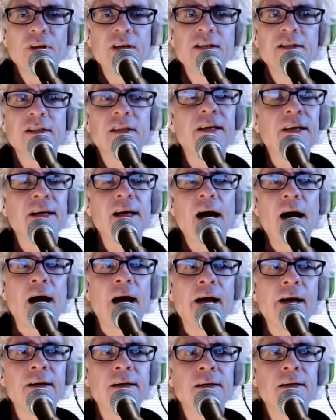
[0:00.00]
is it a
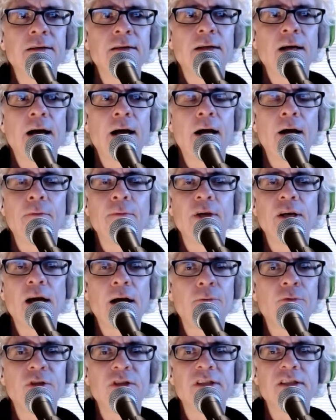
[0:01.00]
guide, I mean,
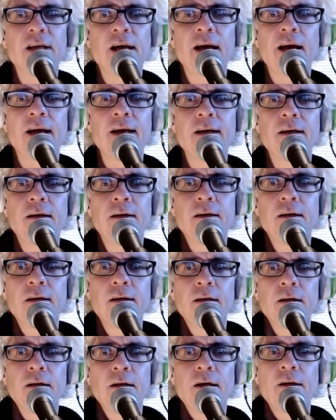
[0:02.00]
I would say
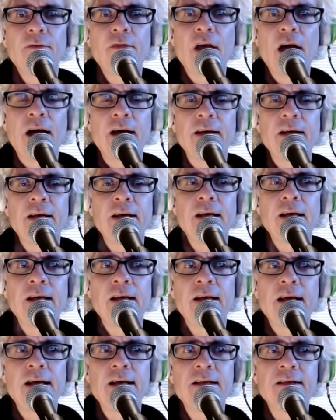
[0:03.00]
that
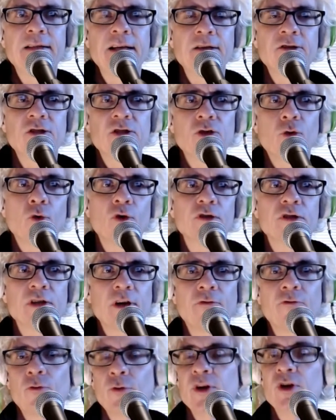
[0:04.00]
it is a source
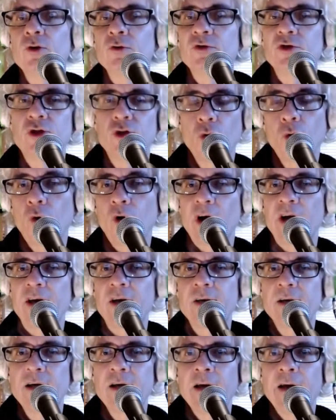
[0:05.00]
of real
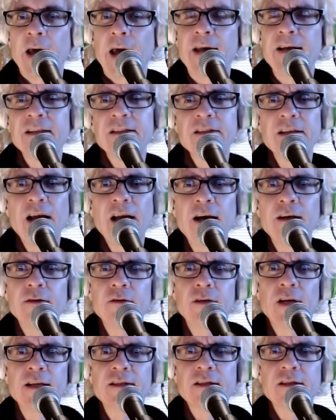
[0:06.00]
joy. And it's not
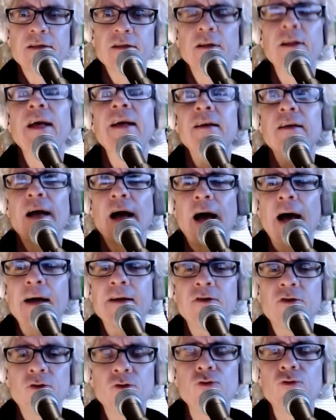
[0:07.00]
necessarily, like,
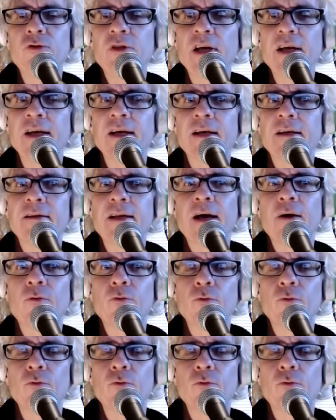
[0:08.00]
I do think that